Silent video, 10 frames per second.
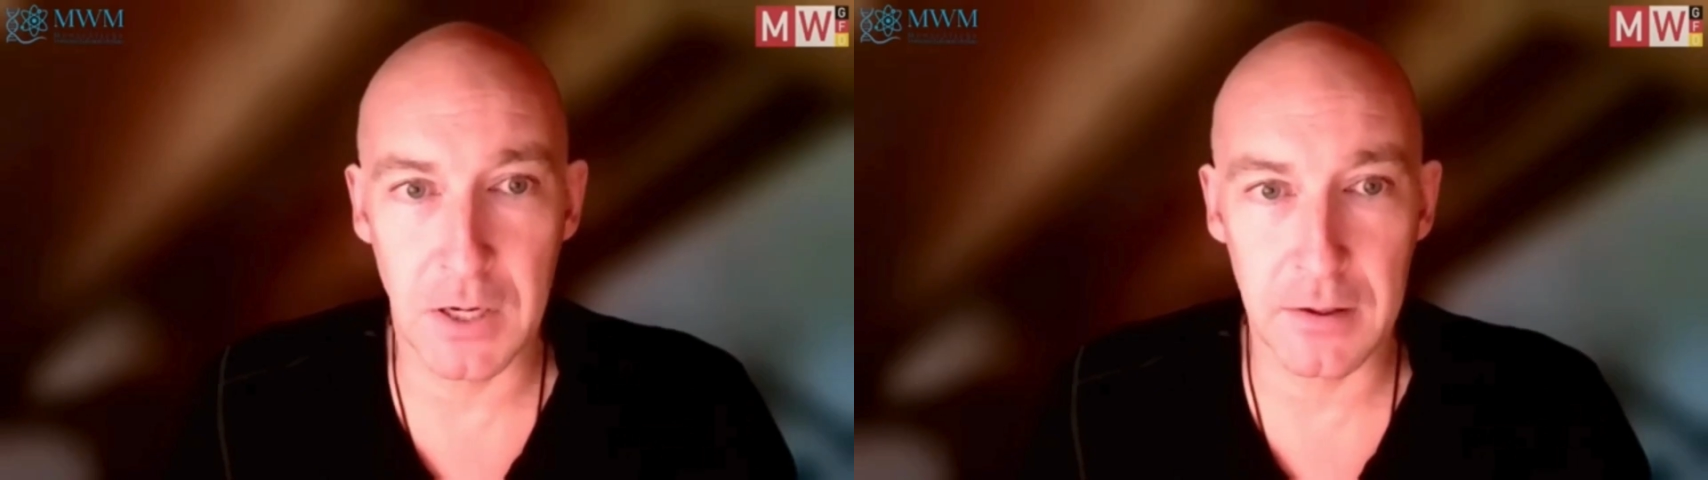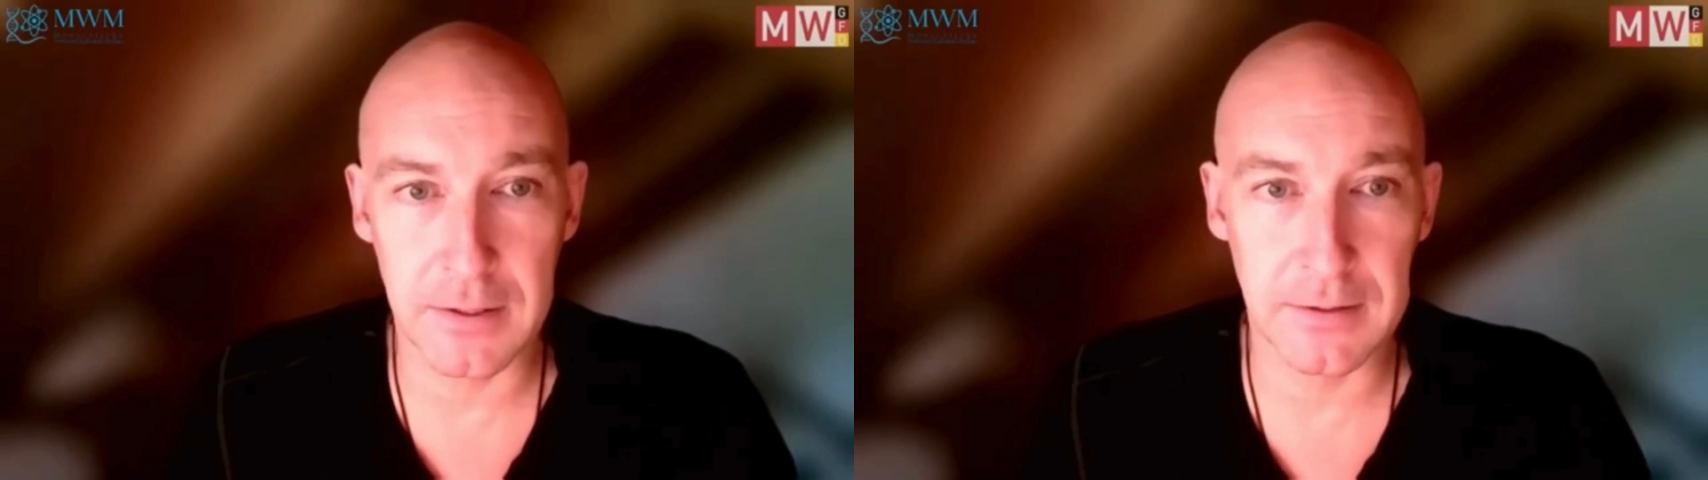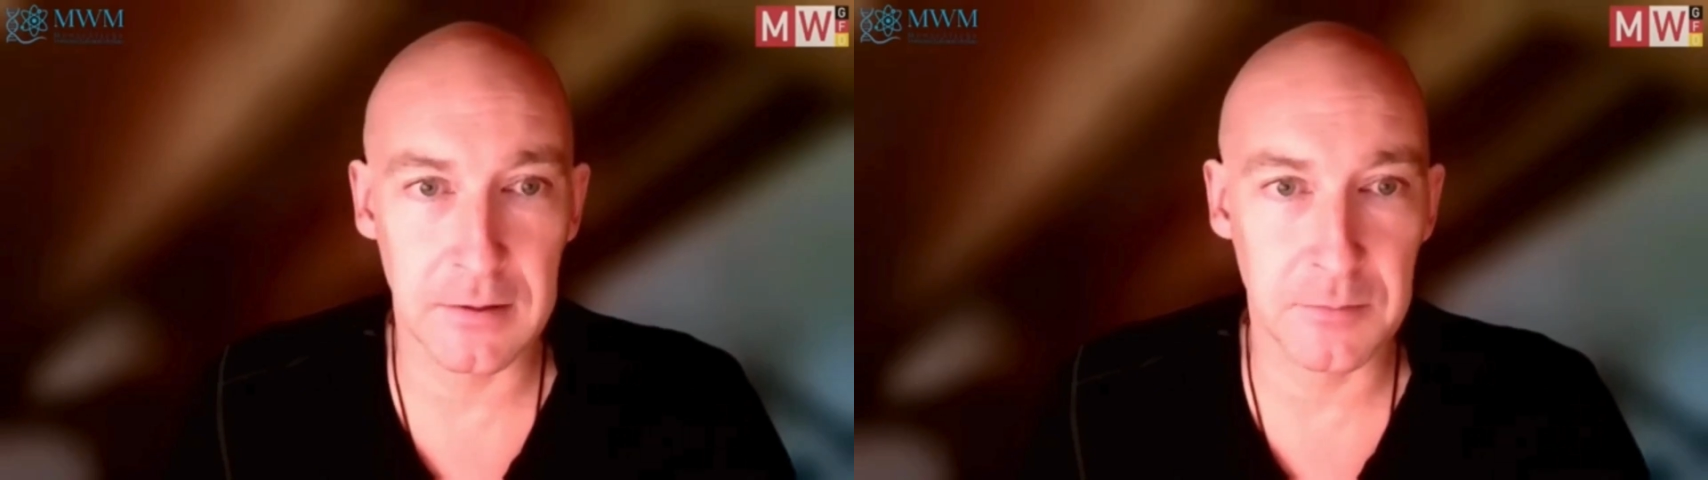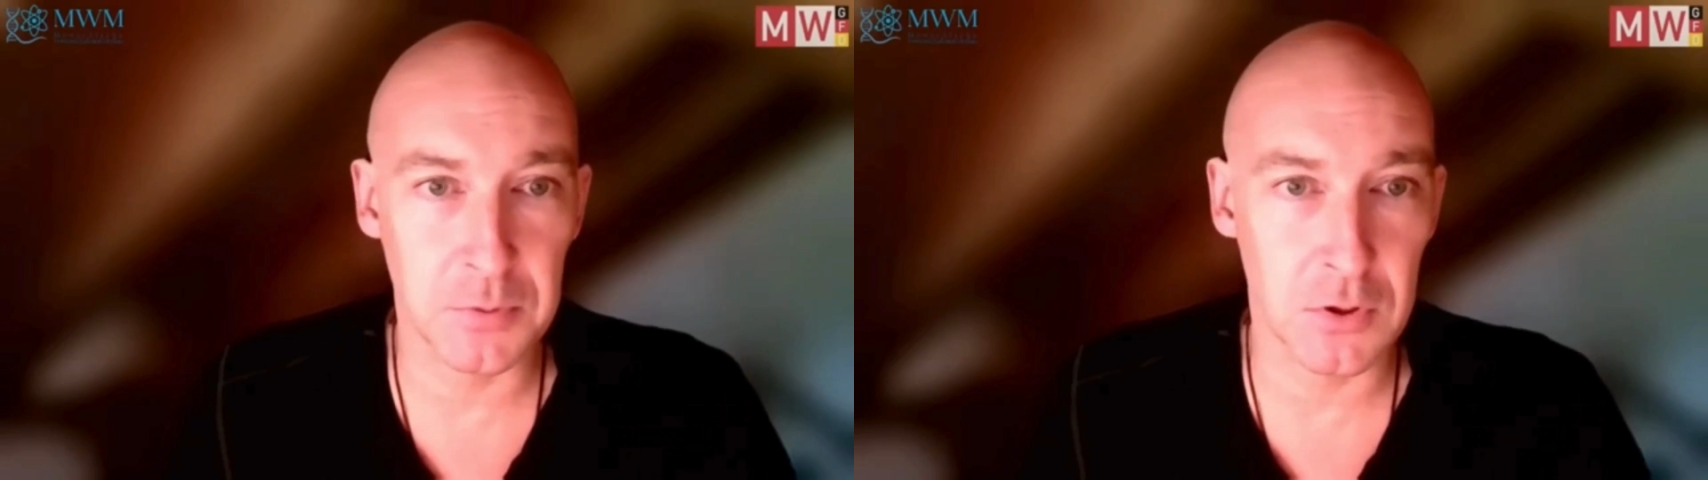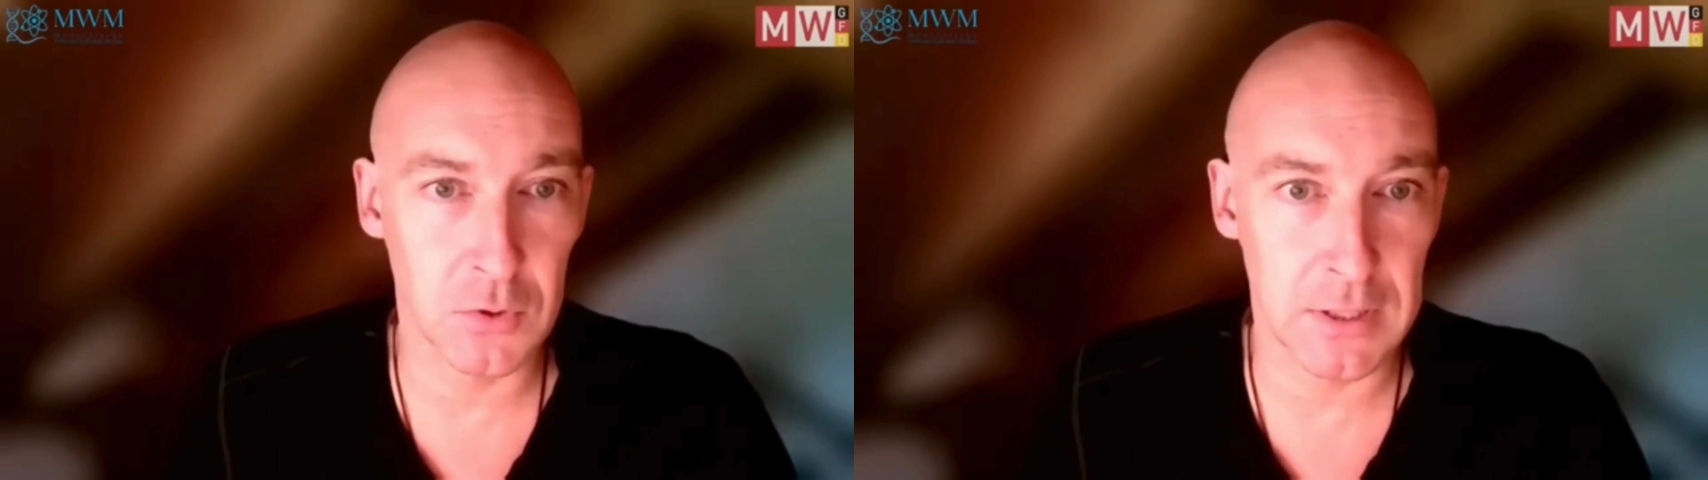marketed
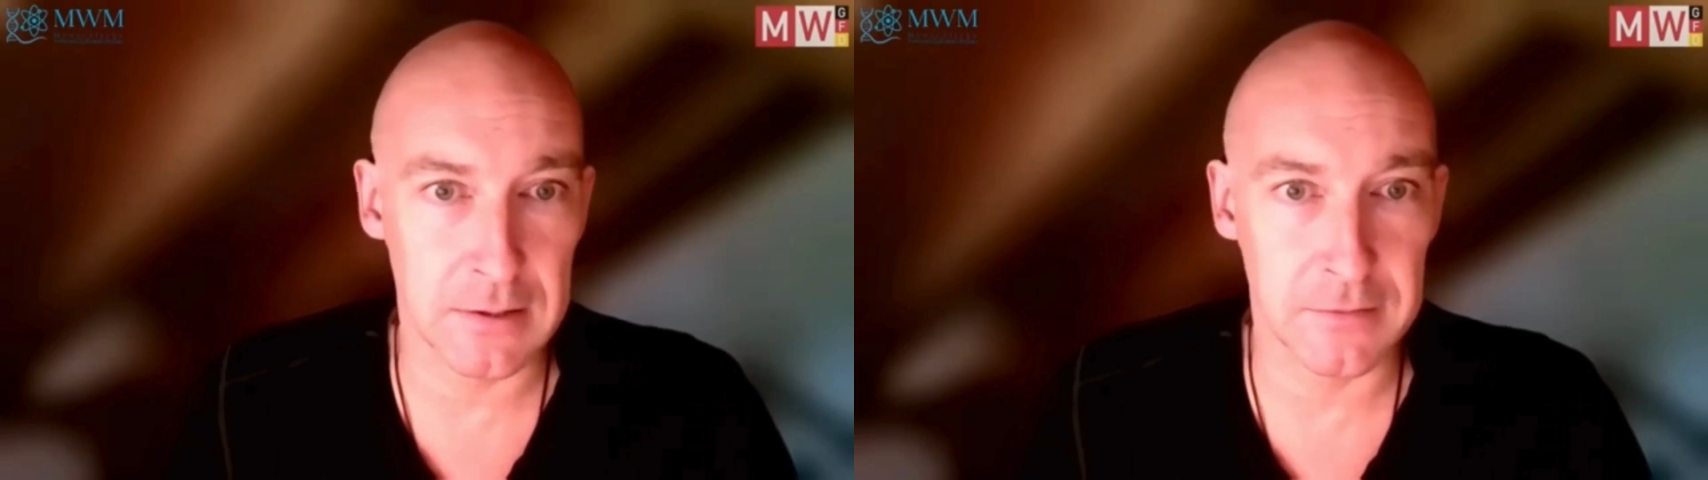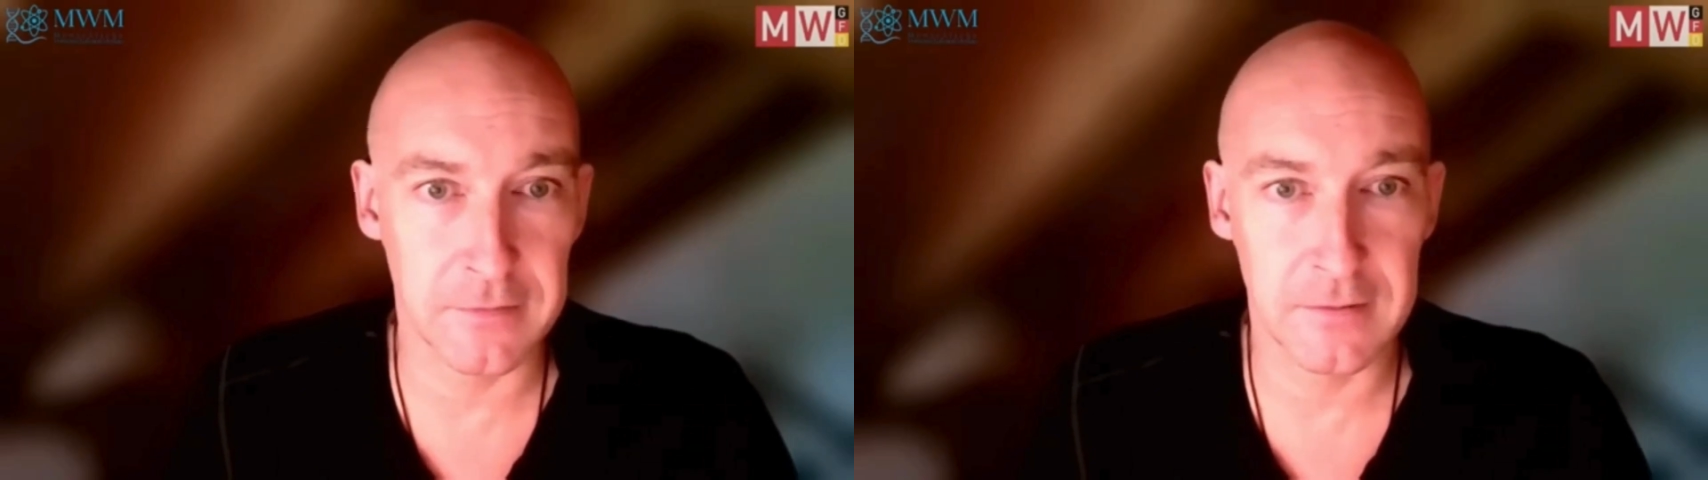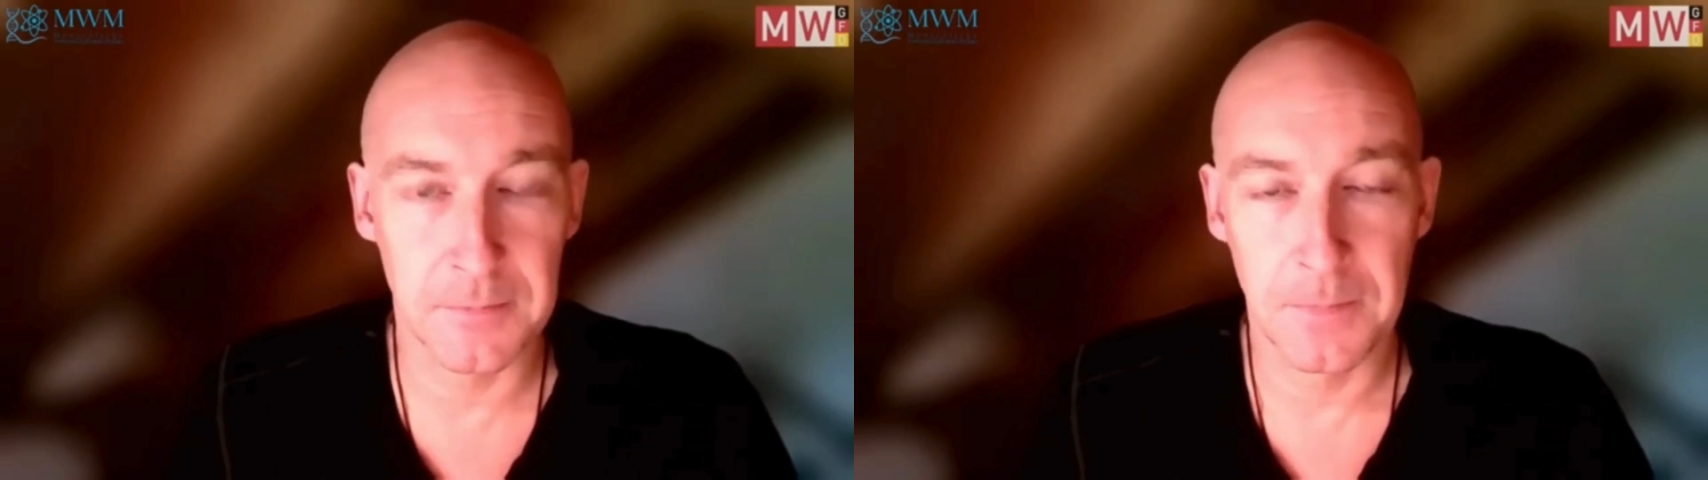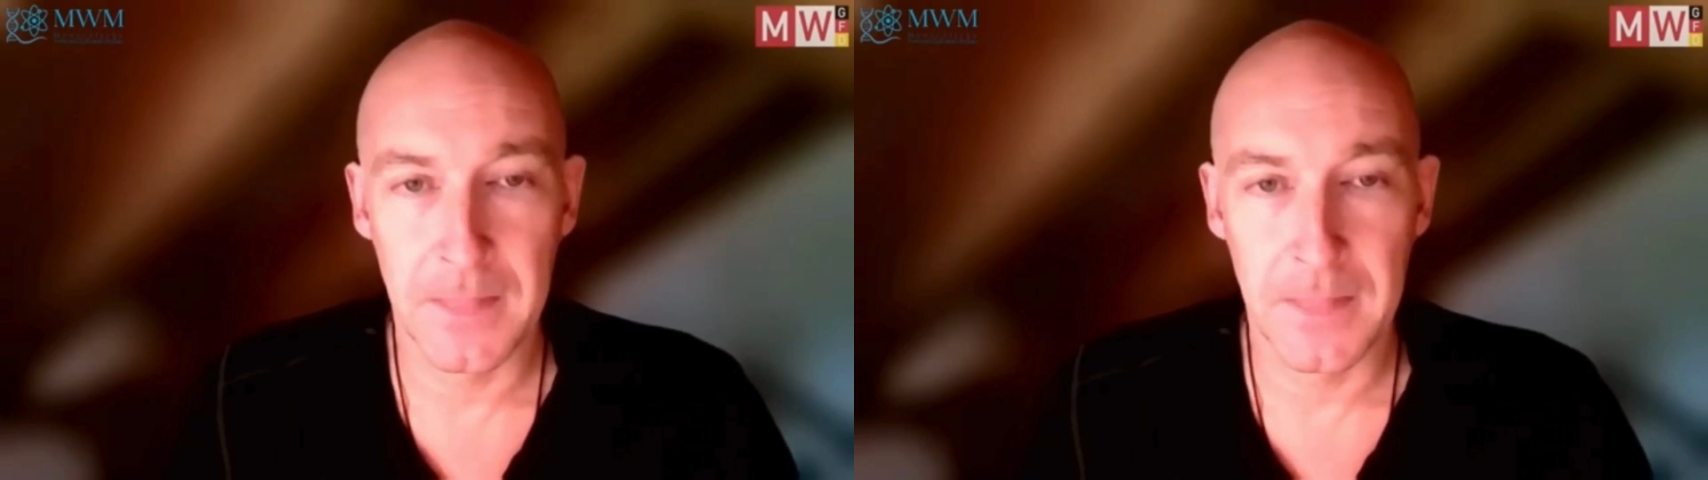products.